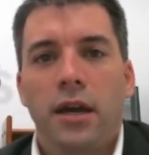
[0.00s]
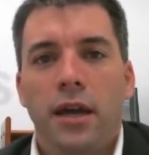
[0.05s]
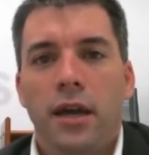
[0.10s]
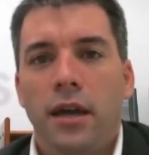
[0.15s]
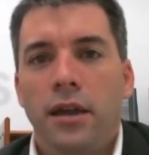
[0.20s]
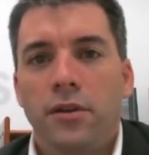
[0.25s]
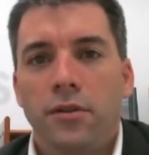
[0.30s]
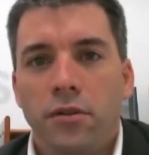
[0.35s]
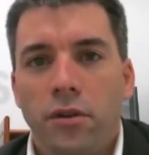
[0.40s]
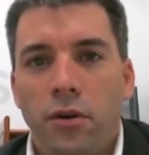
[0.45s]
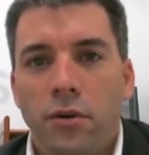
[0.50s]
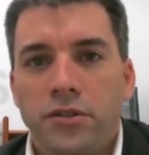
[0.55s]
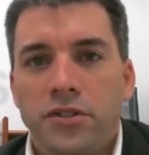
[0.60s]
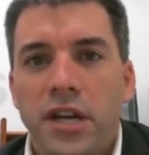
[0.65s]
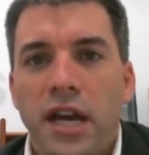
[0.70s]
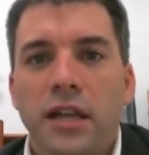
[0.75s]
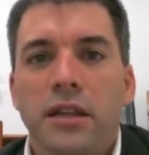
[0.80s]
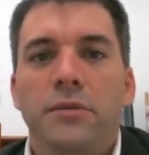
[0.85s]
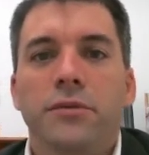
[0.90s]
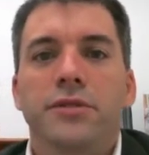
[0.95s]
I don't know
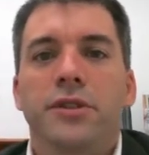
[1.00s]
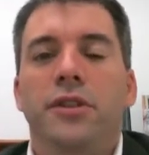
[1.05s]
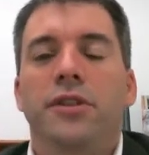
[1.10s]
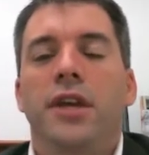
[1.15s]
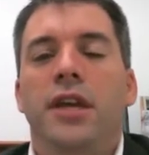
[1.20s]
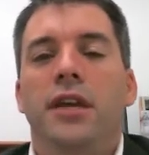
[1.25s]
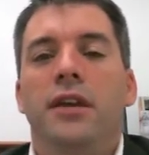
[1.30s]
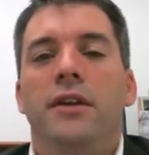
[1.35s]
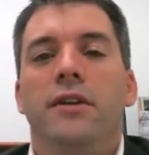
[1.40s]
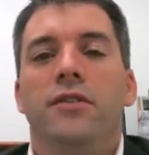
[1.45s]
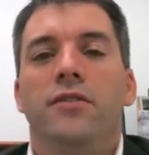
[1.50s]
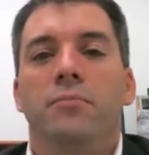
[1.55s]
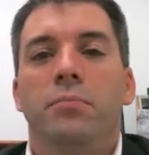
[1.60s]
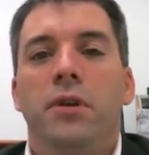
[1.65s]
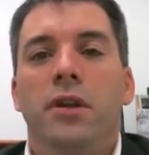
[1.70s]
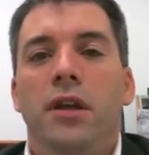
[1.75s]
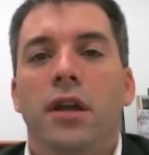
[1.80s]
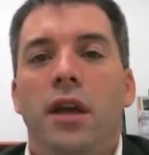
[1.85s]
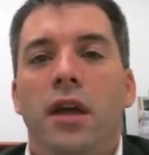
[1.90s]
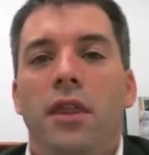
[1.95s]
exactly what the thinking is,
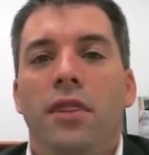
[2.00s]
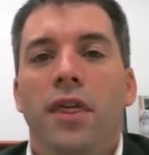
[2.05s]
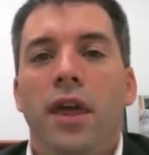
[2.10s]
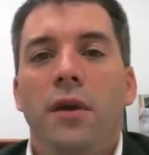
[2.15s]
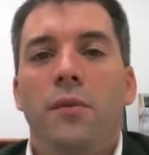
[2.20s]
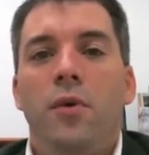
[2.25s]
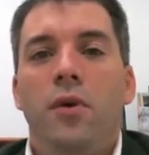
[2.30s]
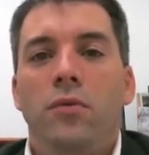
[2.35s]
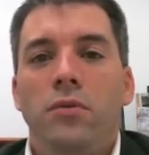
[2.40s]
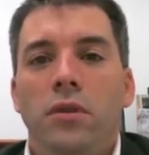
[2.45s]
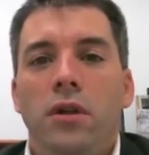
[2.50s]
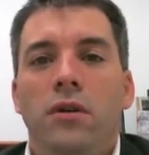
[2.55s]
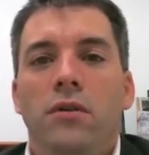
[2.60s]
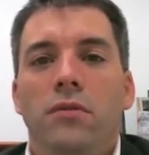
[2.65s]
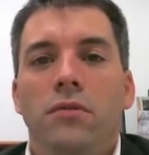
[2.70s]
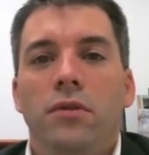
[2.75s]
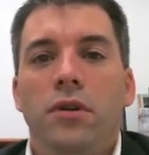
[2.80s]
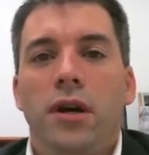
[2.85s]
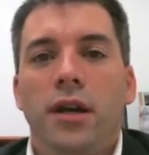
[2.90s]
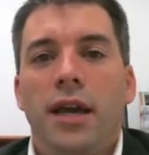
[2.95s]
but they won't
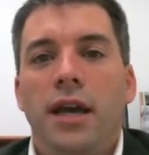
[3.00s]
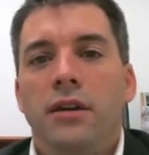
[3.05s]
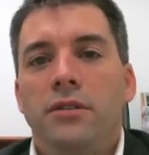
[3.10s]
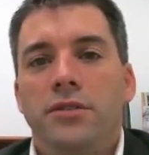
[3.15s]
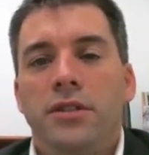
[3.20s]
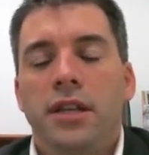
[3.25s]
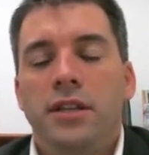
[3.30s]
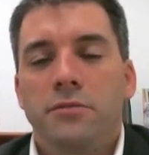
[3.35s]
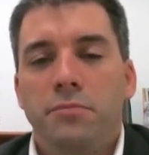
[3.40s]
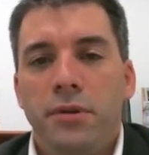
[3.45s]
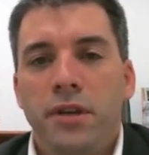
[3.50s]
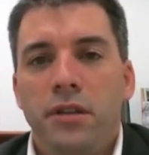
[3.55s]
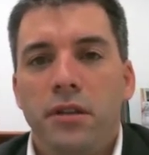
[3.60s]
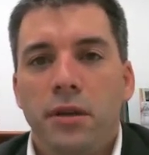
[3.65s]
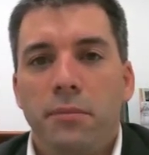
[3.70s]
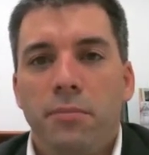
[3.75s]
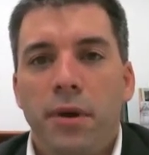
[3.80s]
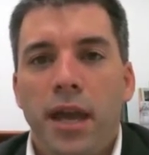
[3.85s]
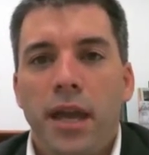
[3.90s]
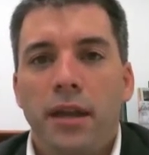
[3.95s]
loan on a house that has
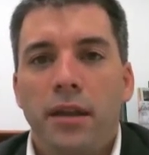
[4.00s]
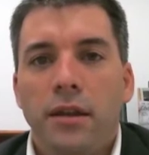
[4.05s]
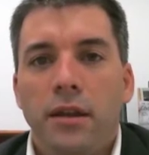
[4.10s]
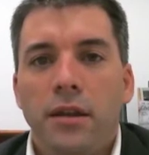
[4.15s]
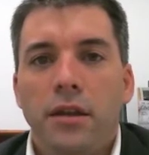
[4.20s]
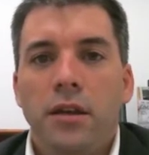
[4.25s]
peeling paint.